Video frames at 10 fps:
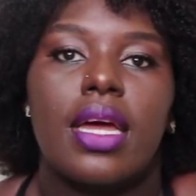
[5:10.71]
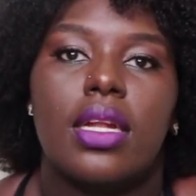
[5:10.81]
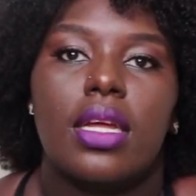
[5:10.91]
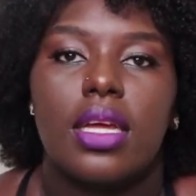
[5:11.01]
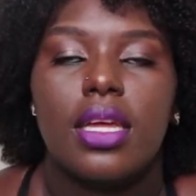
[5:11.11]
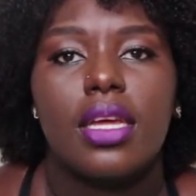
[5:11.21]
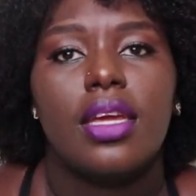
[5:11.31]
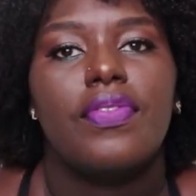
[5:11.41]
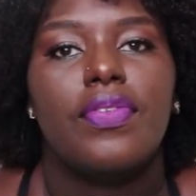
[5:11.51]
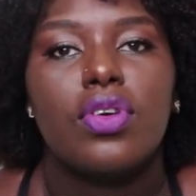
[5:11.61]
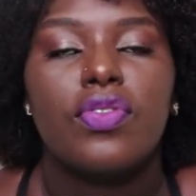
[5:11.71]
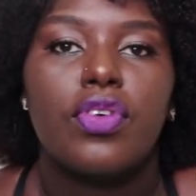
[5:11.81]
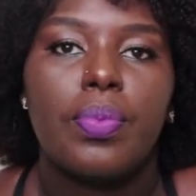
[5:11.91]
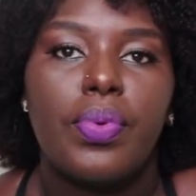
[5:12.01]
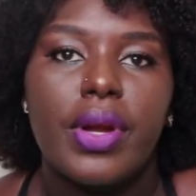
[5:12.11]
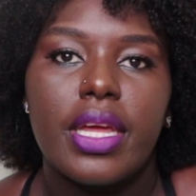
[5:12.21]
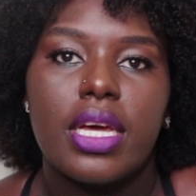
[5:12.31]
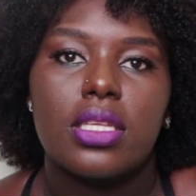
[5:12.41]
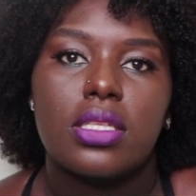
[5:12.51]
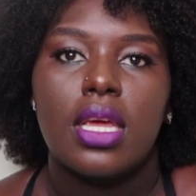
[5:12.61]
and if not for
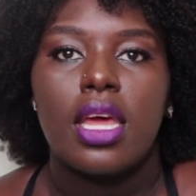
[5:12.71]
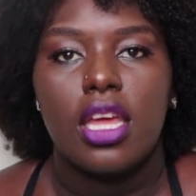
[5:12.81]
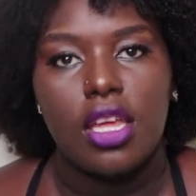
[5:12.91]
prayers,